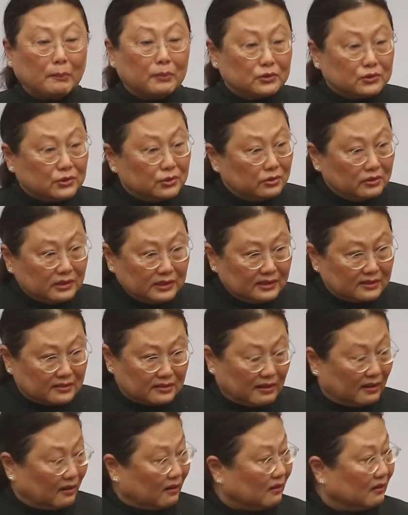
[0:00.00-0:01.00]

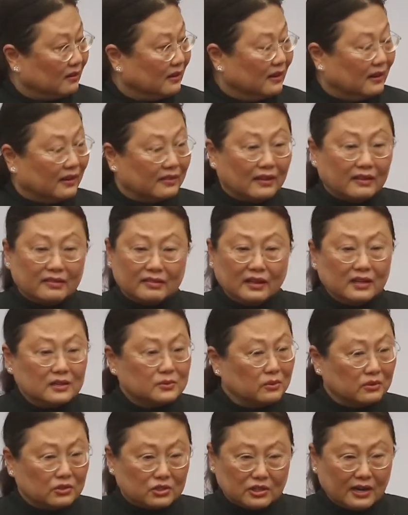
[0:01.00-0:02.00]
opportunities there, then
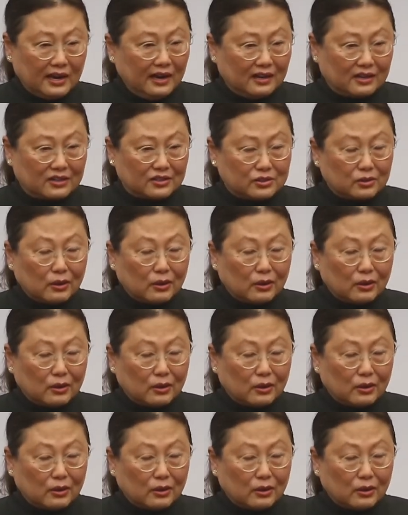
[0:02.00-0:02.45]
things will change.